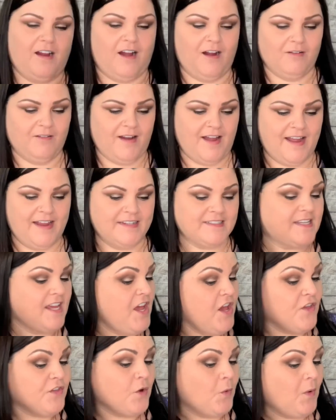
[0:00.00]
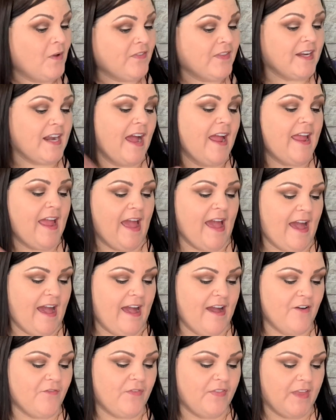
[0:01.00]
all right. The one that I
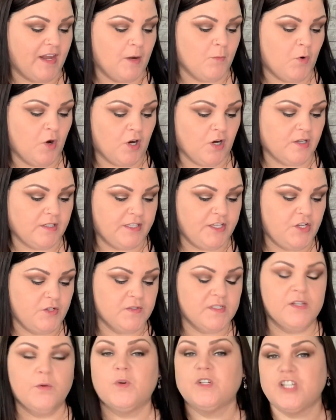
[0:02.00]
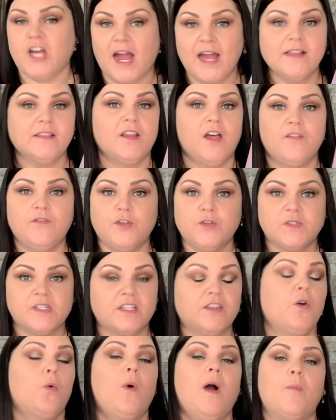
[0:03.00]
have that I'm currently using, which I love
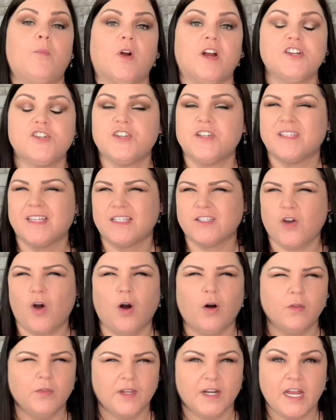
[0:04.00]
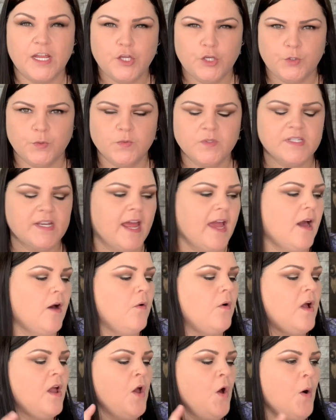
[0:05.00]
using the wet brushes, that's all that I use
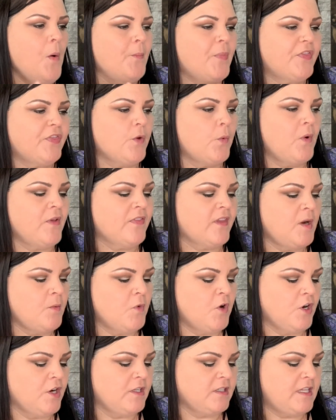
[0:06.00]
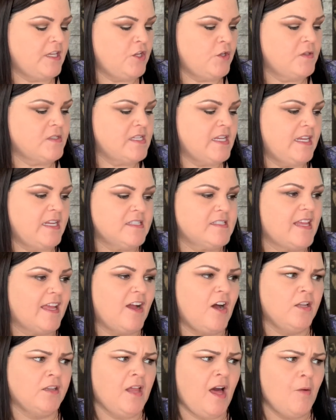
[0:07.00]
now, but the one that I'm currently using is like
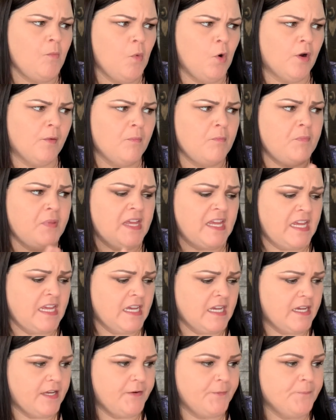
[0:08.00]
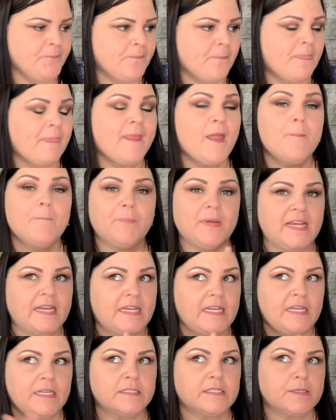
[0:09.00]
a lot more pink
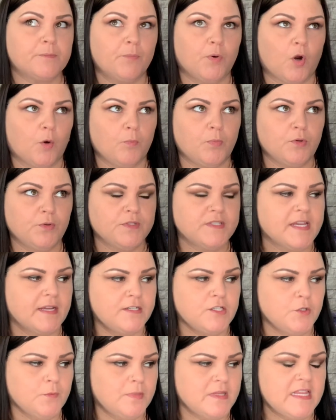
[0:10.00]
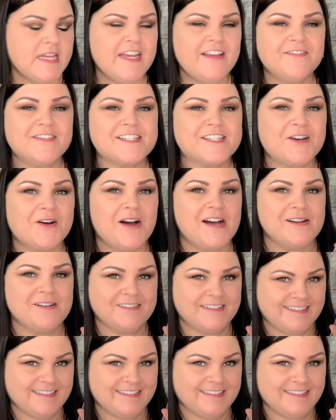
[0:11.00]
pinkies and purples, I do believe. So I'll